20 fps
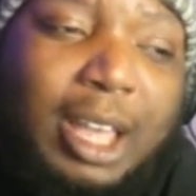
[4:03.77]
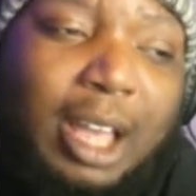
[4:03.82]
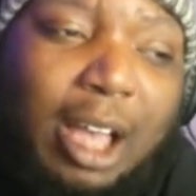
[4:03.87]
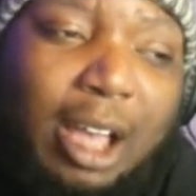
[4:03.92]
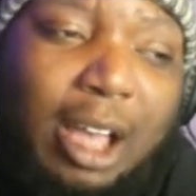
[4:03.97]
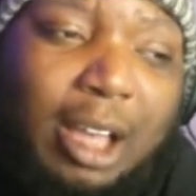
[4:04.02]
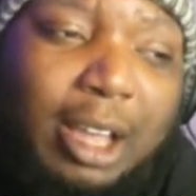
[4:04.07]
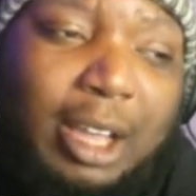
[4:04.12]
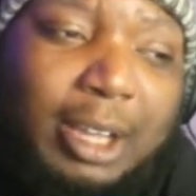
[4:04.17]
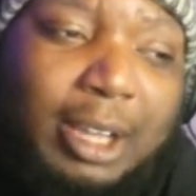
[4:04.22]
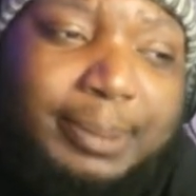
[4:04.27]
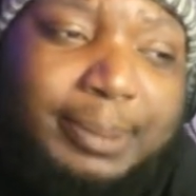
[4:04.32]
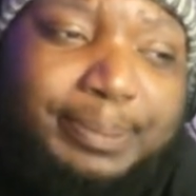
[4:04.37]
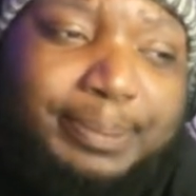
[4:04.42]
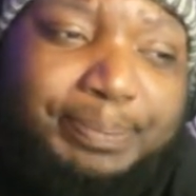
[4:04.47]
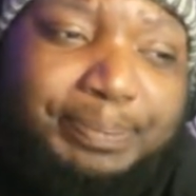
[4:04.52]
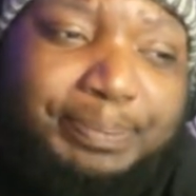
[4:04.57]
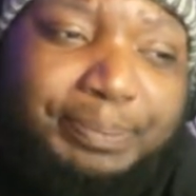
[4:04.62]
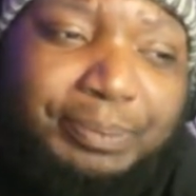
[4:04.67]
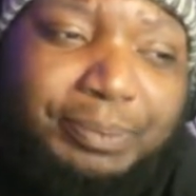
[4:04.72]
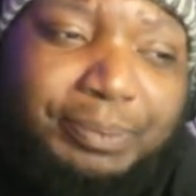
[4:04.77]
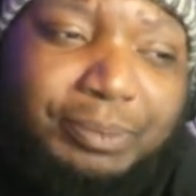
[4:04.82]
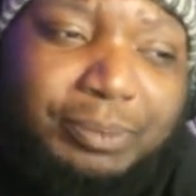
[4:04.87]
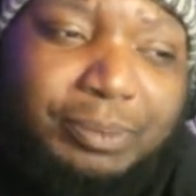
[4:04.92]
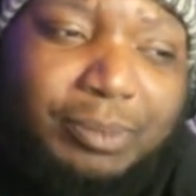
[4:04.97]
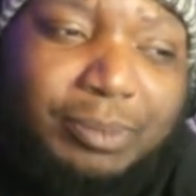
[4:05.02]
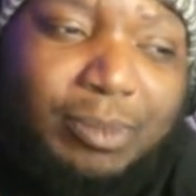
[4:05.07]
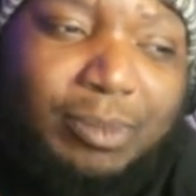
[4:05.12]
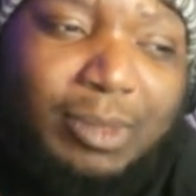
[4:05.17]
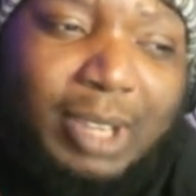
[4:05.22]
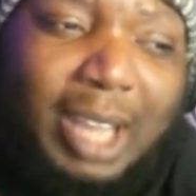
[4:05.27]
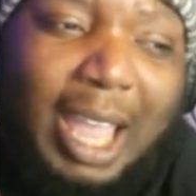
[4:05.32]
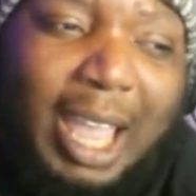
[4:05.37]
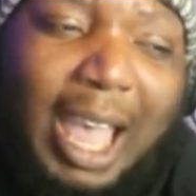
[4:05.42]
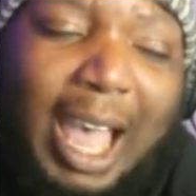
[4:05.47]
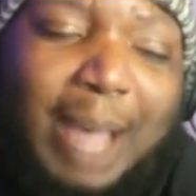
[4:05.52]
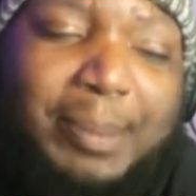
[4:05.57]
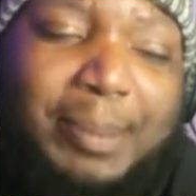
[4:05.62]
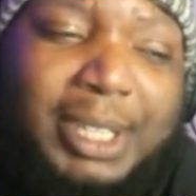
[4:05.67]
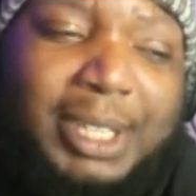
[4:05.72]
I
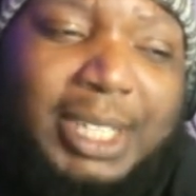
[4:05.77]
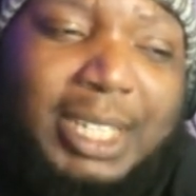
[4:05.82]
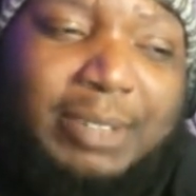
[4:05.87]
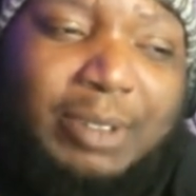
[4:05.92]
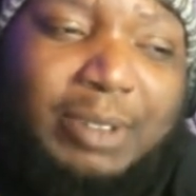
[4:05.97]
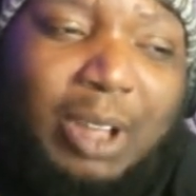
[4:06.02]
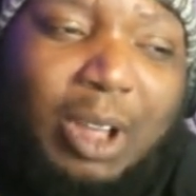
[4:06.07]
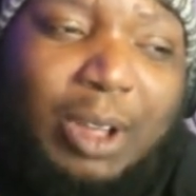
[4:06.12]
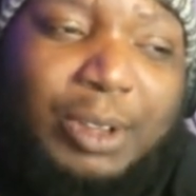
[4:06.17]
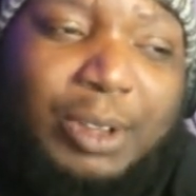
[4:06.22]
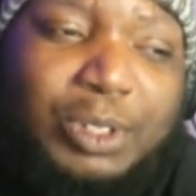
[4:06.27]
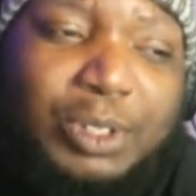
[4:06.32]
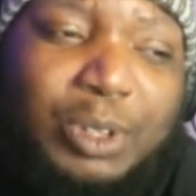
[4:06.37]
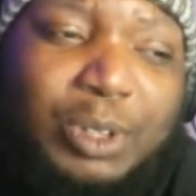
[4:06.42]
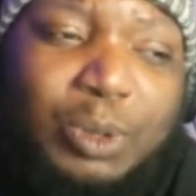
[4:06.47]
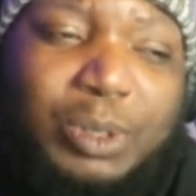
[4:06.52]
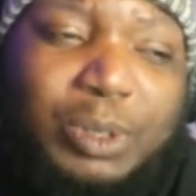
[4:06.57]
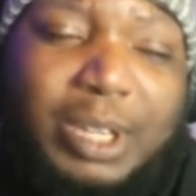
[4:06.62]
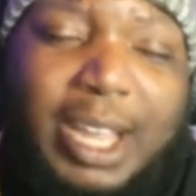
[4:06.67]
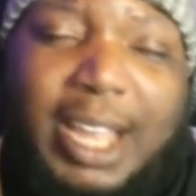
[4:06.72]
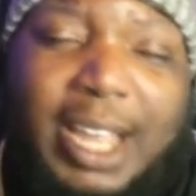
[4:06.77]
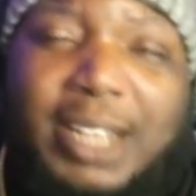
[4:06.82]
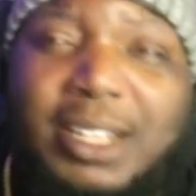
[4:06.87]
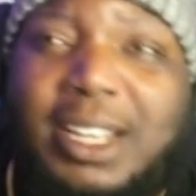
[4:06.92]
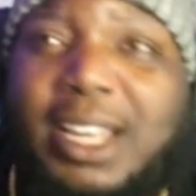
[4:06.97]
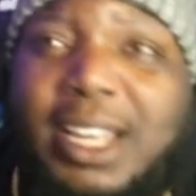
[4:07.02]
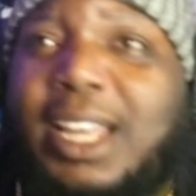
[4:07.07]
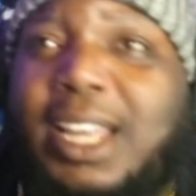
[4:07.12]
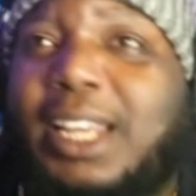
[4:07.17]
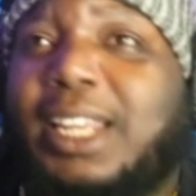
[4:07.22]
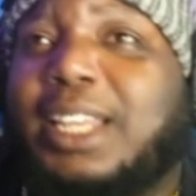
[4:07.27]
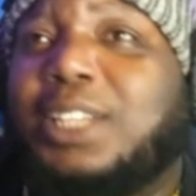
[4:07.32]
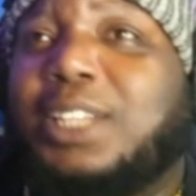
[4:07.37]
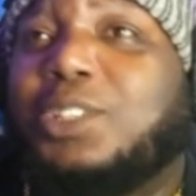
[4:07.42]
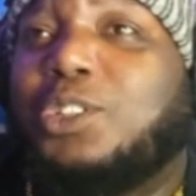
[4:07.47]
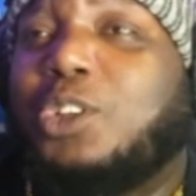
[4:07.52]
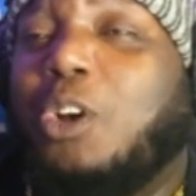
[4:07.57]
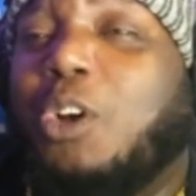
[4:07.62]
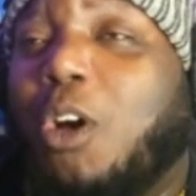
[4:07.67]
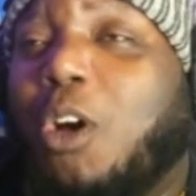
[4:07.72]
believe also that the LA
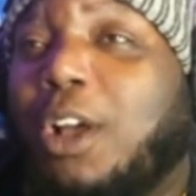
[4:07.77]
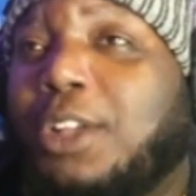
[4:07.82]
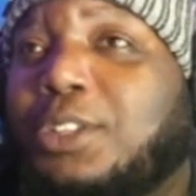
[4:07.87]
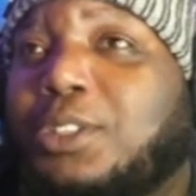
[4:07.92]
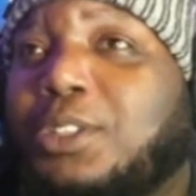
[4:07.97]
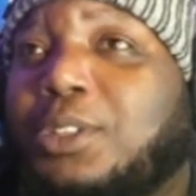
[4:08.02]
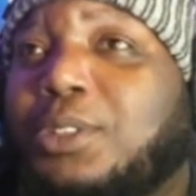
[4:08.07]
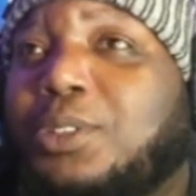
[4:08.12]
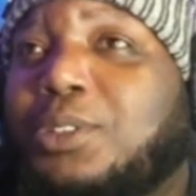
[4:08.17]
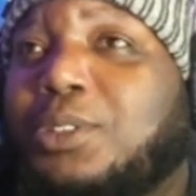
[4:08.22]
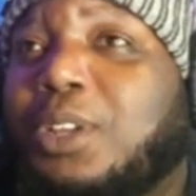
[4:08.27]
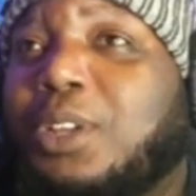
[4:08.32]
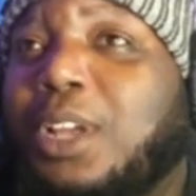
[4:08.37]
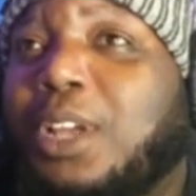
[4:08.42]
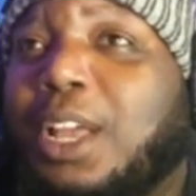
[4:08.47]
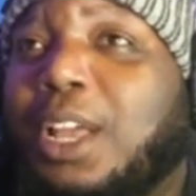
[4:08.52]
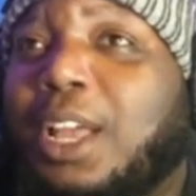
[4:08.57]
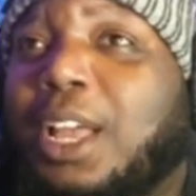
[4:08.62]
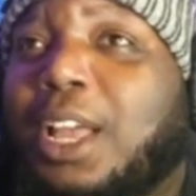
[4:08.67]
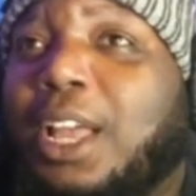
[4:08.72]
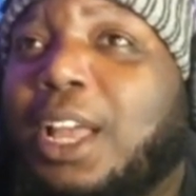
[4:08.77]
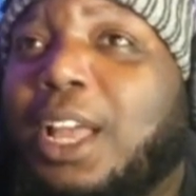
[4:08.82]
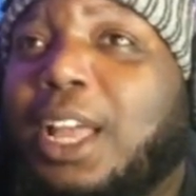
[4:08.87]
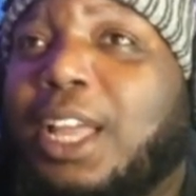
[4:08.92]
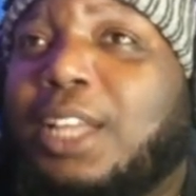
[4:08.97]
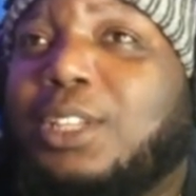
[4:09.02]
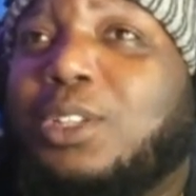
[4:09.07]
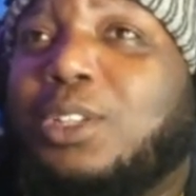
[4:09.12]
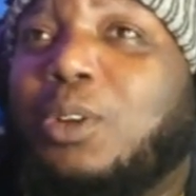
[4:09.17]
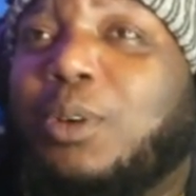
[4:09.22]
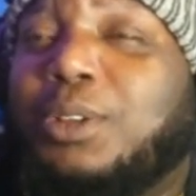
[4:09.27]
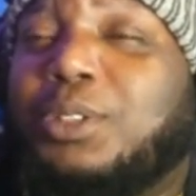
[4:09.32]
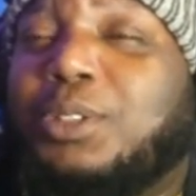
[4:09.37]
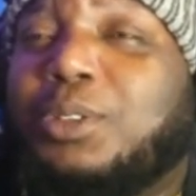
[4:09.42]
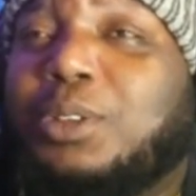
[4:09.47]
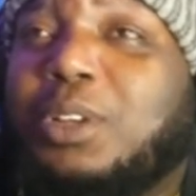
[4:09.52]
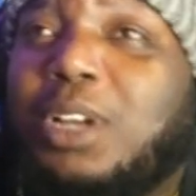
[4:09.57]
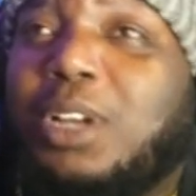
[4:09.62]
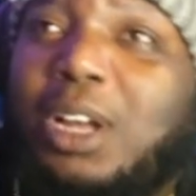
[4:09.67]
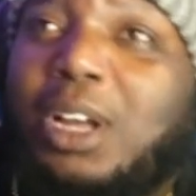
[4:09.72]
Chargers is going
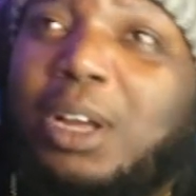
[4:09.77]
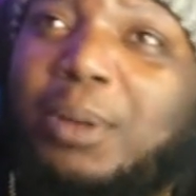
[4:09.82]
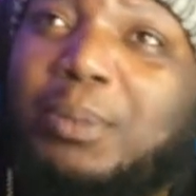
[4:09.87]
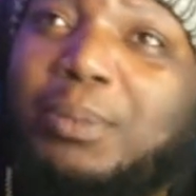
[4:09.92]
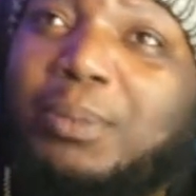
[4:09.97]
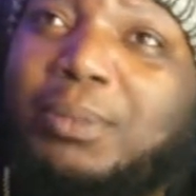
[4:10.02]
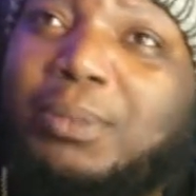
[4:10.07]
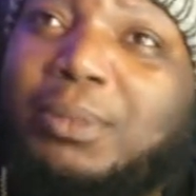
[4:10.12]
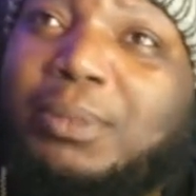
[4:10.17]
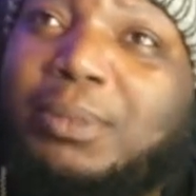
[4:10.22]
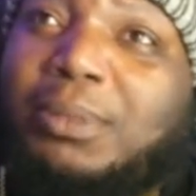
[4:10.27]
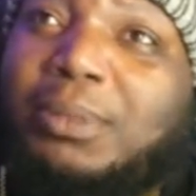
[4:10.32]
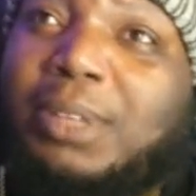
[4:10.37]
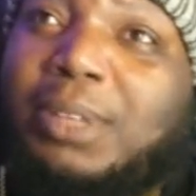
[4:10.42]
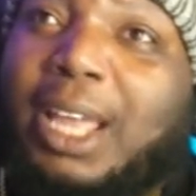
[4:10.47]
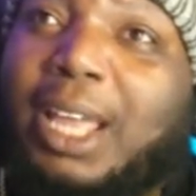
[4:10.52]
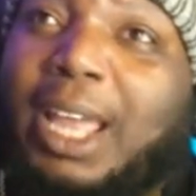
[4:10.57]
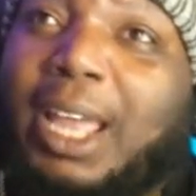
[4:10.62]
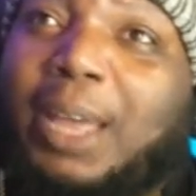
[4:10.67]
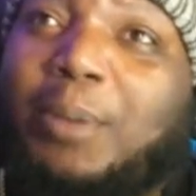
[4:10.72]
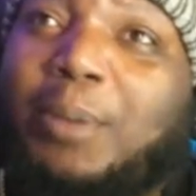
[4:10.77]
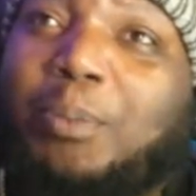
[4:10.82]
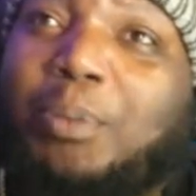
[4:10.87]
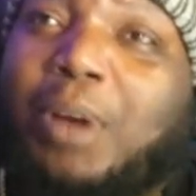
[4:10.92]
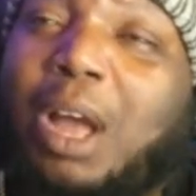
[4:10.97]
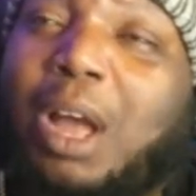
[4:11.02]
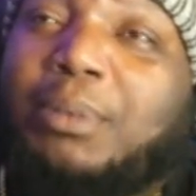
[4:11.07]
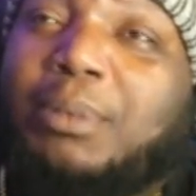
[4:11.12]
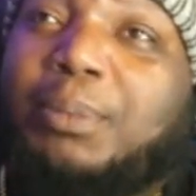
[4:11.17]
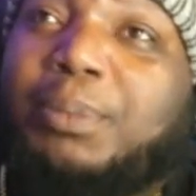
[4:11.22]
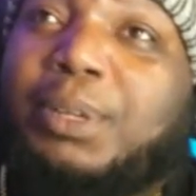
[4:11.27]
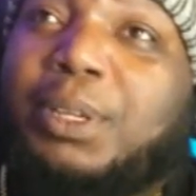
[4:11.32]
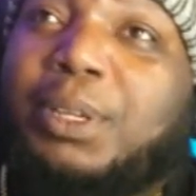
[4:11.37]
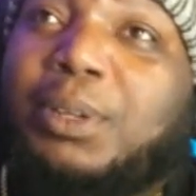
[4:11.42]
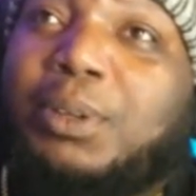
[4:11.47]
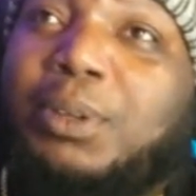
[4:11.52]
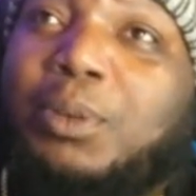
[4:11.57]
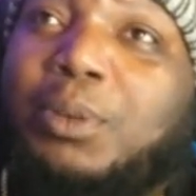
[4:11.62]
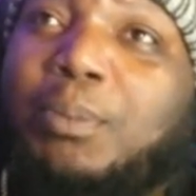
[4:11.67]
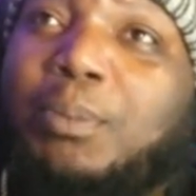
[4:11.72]
to come and
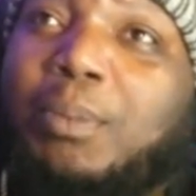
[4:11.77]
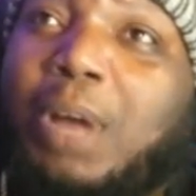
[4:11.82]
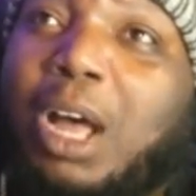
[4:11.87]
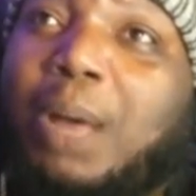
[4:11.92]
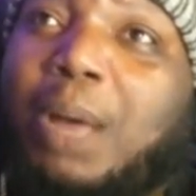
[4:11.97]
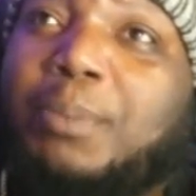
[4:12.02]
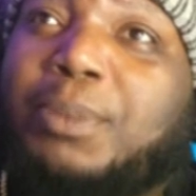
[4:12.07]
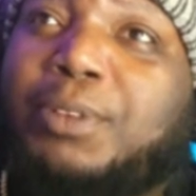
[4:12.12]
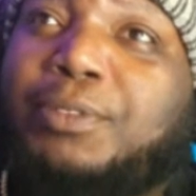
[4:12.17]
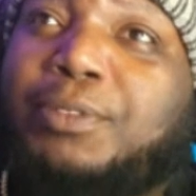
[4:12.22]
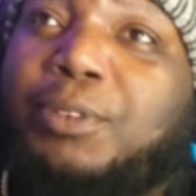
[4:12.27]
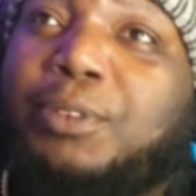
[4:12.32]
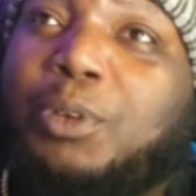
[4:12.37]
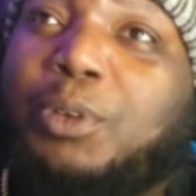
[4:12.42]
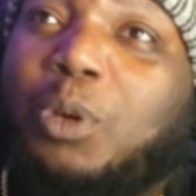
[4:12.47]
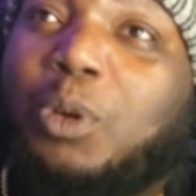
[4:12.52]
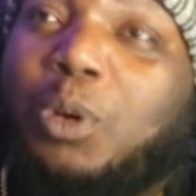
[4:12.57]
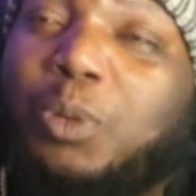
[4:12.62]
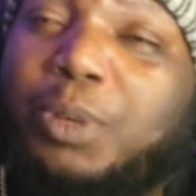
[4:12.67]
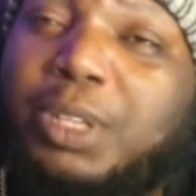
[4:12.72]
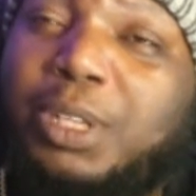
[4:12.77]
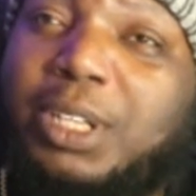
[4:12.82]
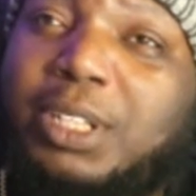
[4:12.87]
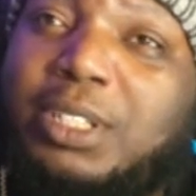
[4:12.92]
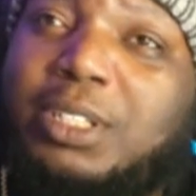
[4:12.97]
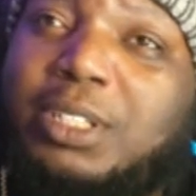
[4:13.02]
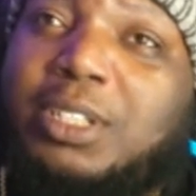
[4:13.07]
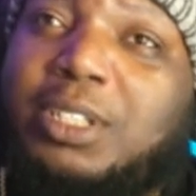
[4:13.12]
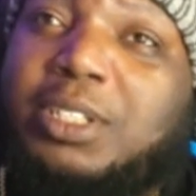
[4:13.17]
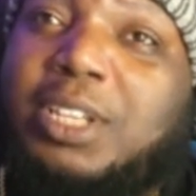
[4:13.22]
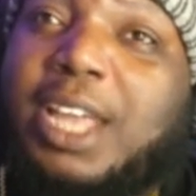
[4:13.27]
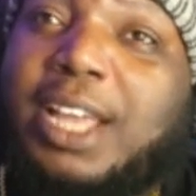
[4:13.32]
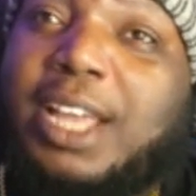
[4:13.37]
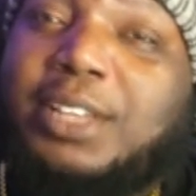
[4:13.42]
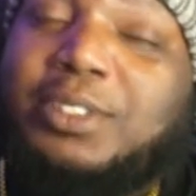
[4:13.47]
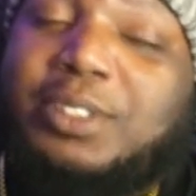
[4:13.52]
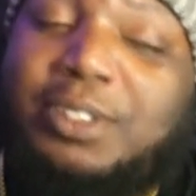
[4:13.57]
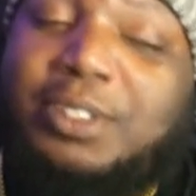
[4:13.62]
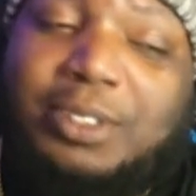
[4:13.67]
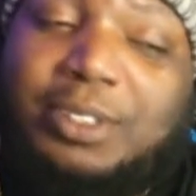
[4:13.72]
probably mop the floor with the
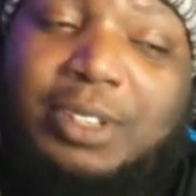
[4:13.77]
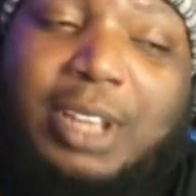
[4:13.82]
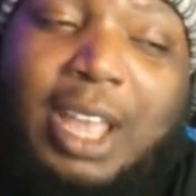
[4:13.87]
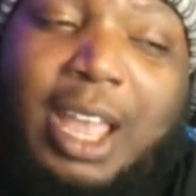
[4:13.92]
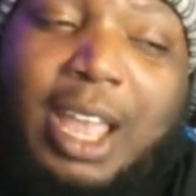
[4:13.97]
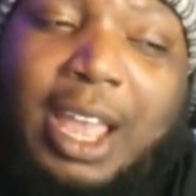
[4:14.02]
Texans.